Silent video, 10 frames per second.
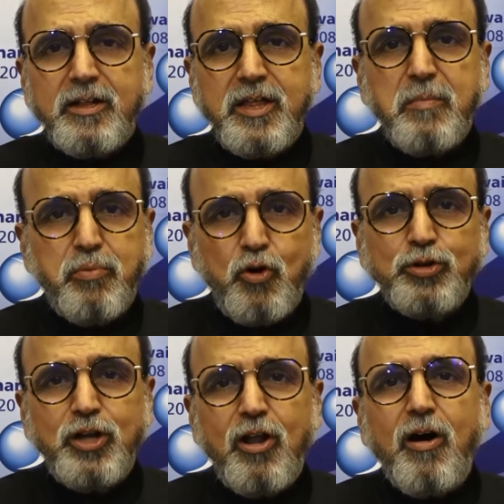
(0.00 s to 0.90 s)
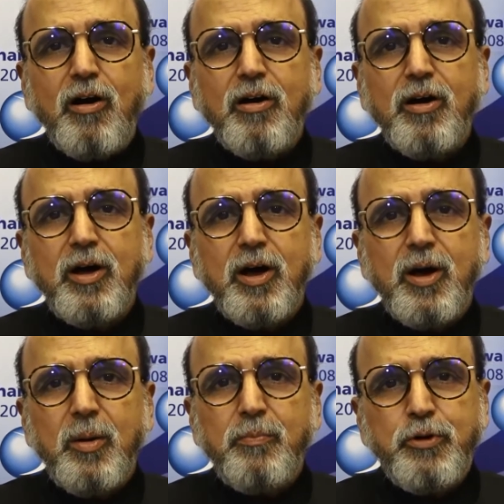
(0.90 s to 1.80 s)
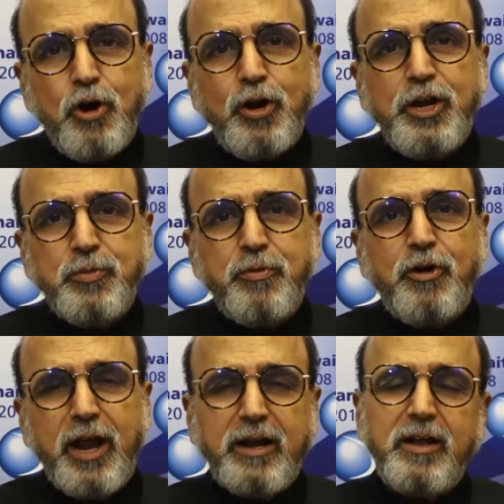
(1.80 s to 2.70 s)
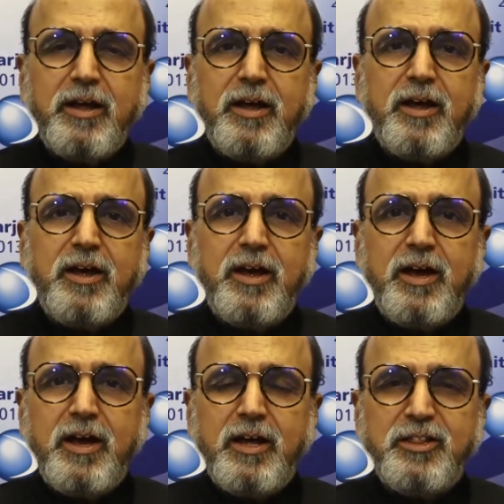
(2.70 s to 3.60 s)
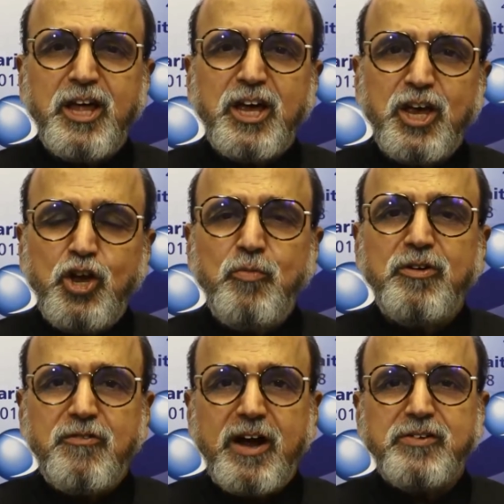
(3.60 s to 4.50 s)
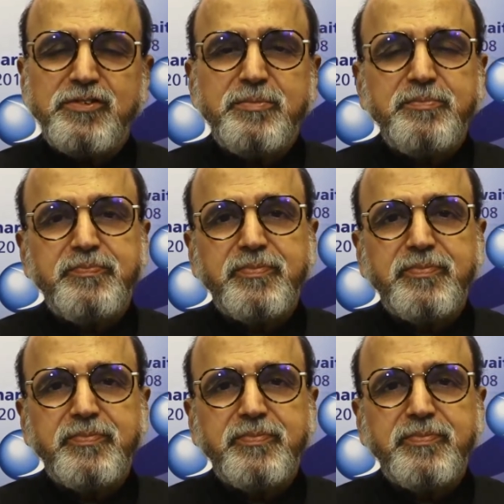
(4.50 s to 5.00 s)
they broke the law purely to protect their human rights.